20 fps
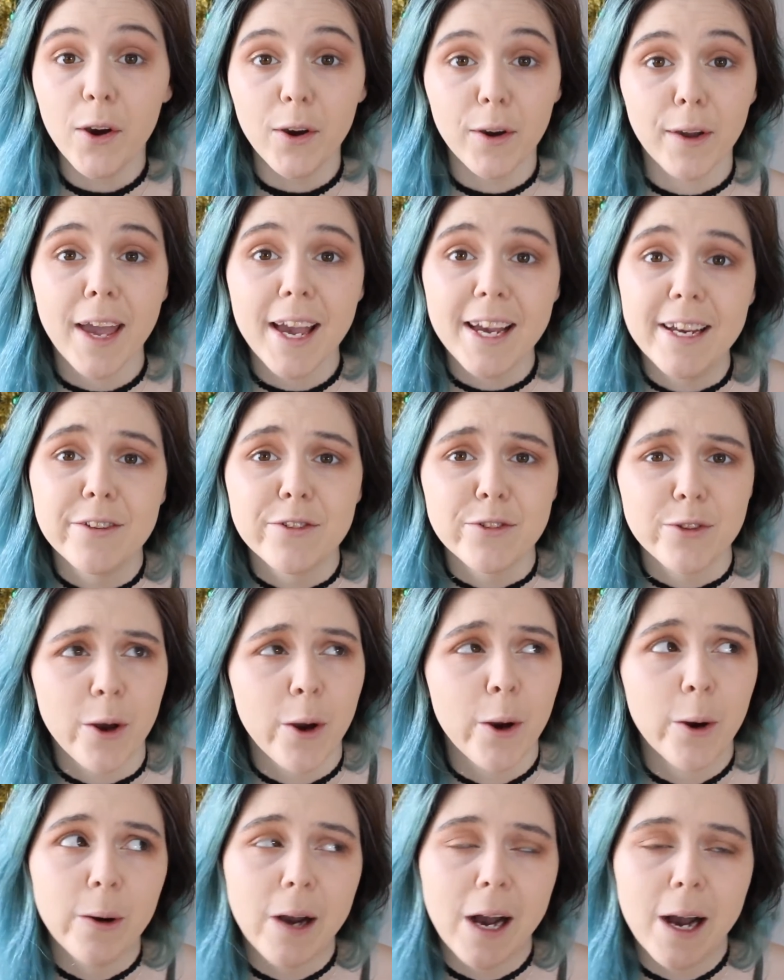Okay, so
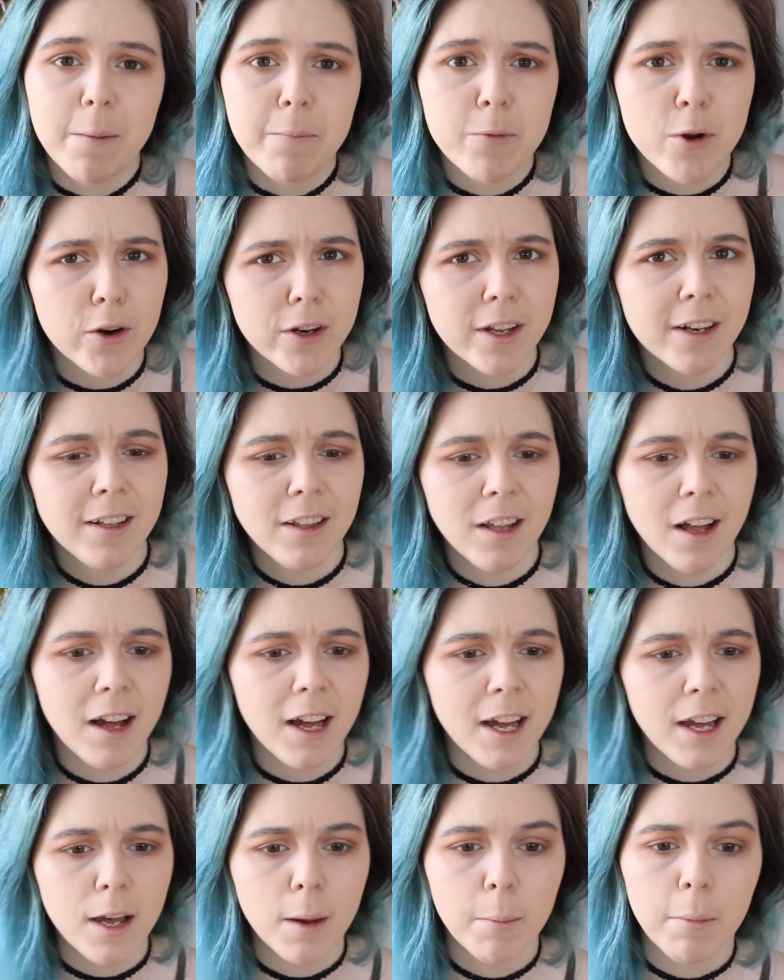I'm not gonna
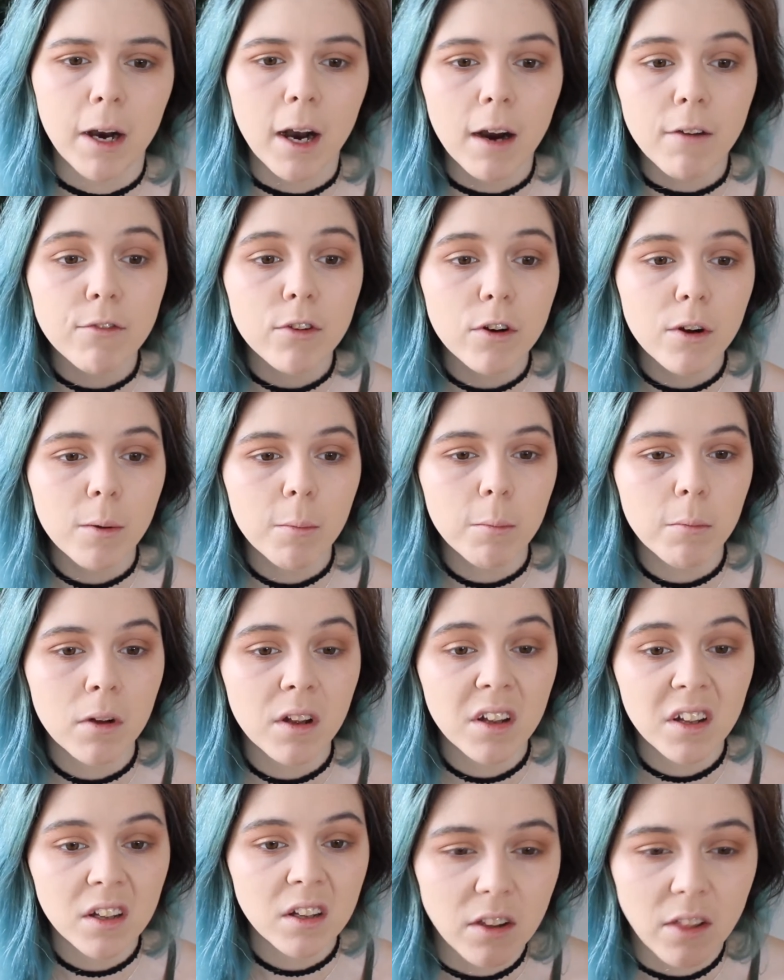lie, apart
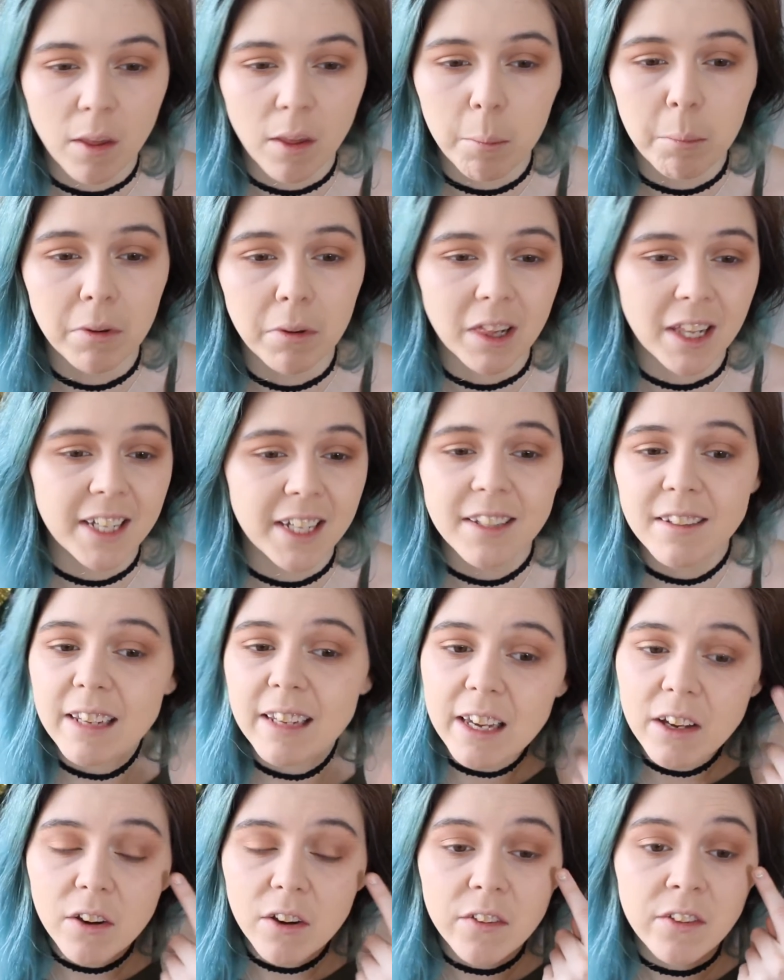from the
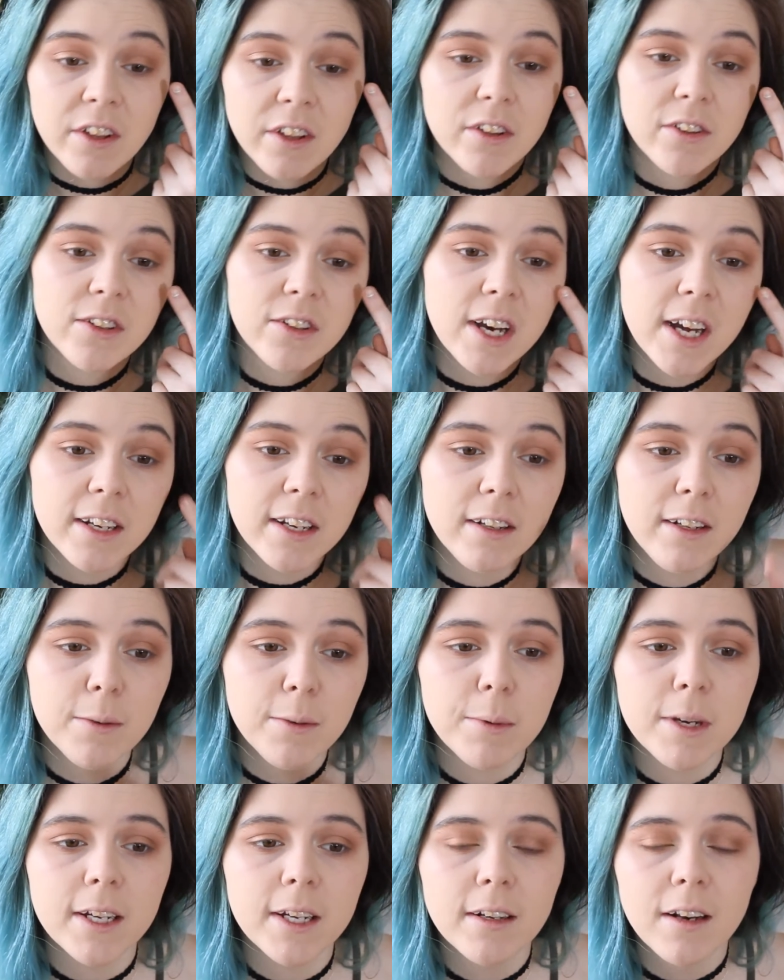blending on this side a
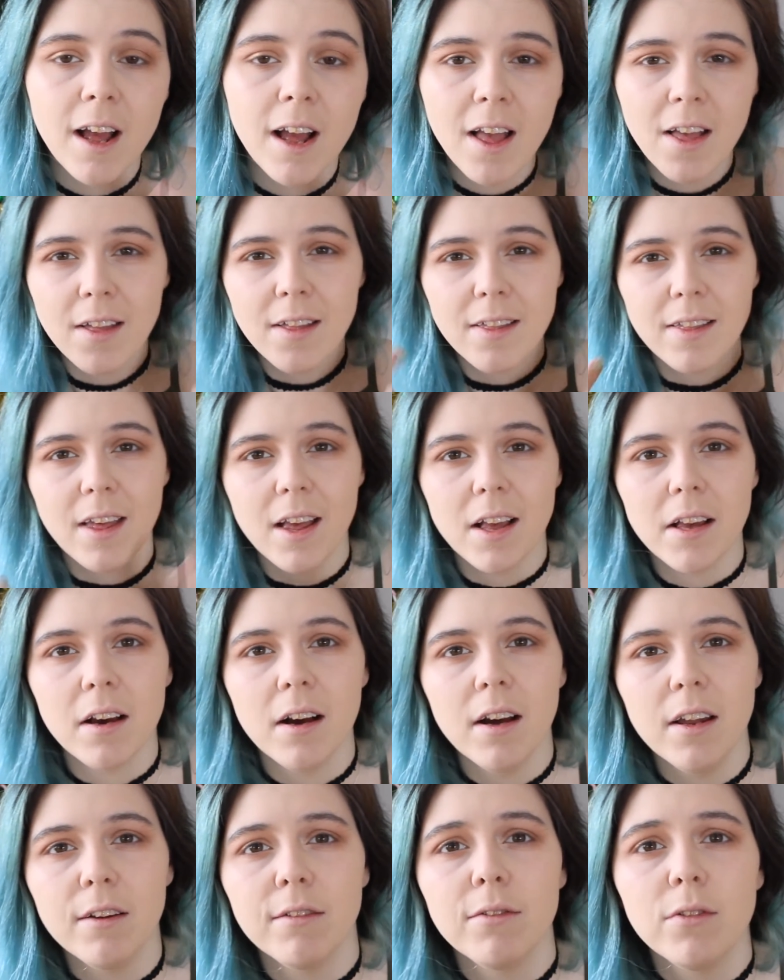little bit, they
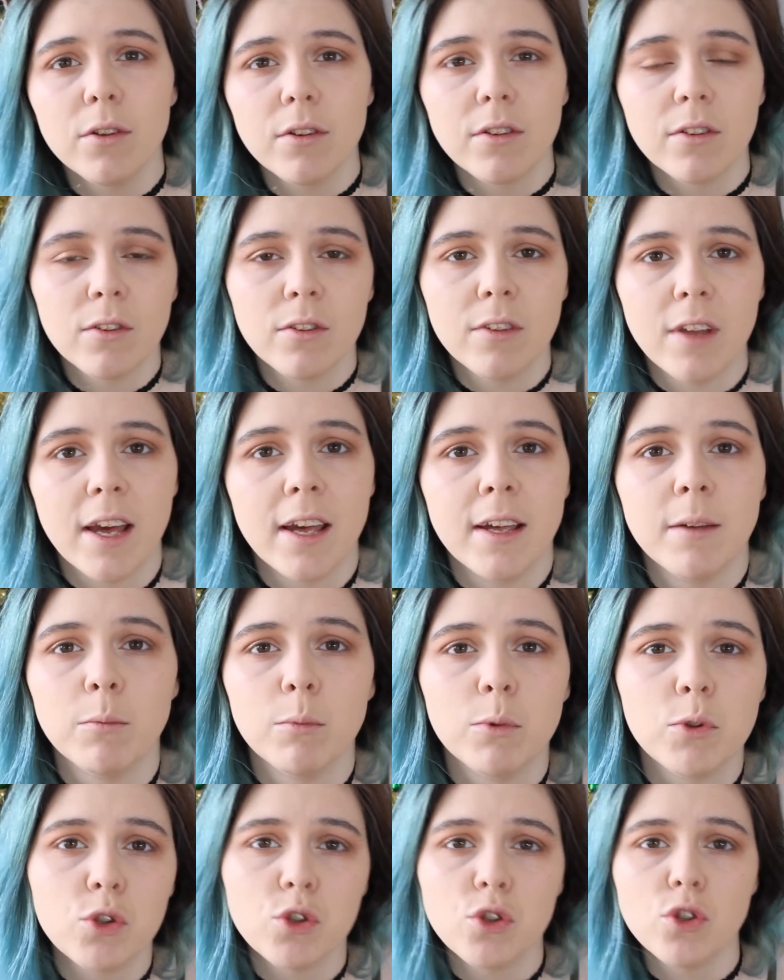kind of look the
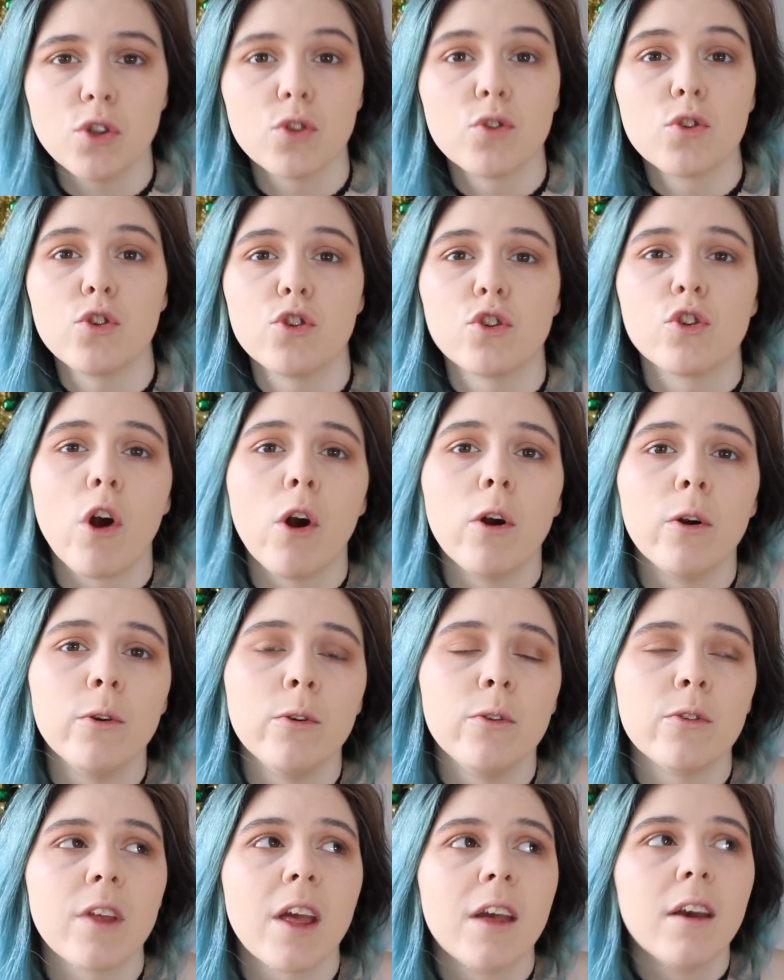same, which just
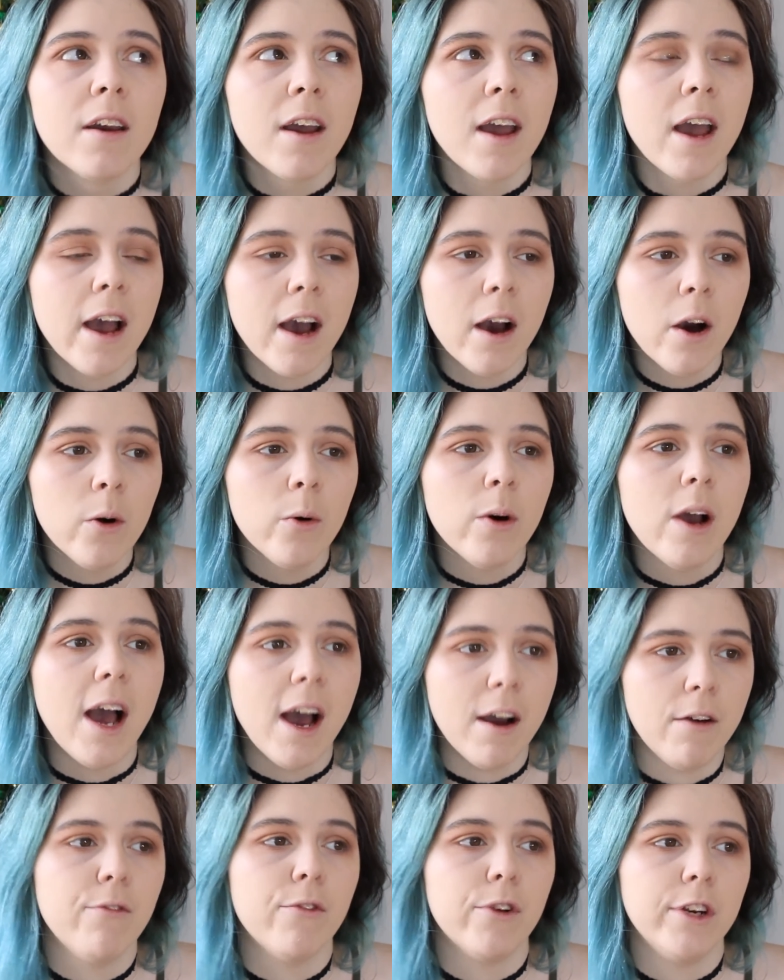shows how
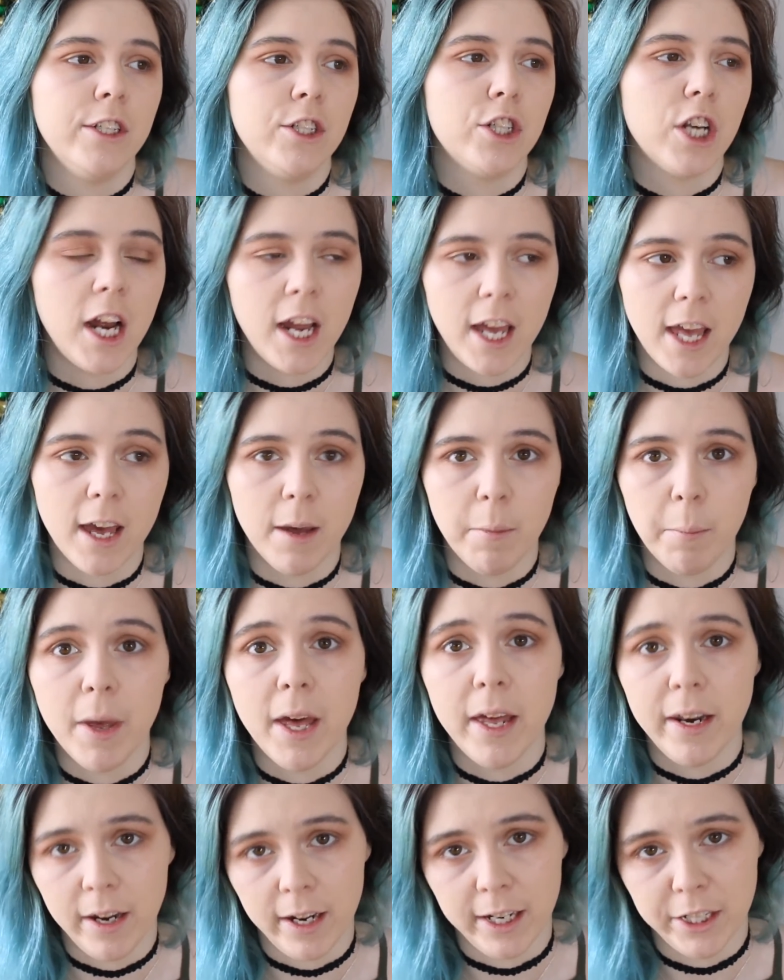average I am
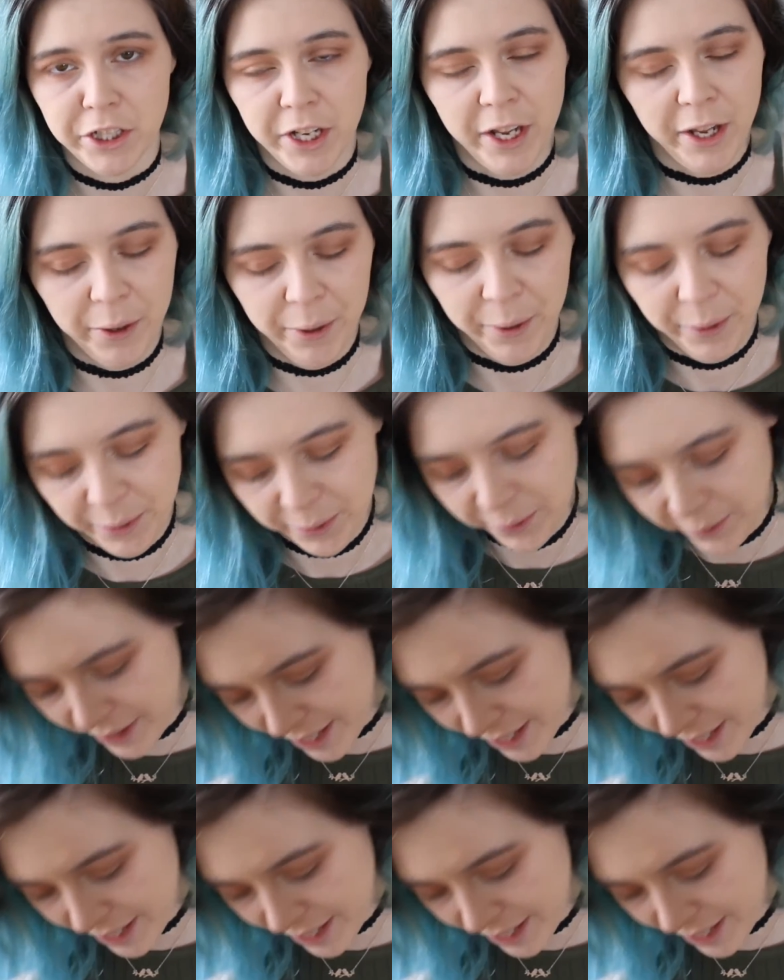at eyeshadow.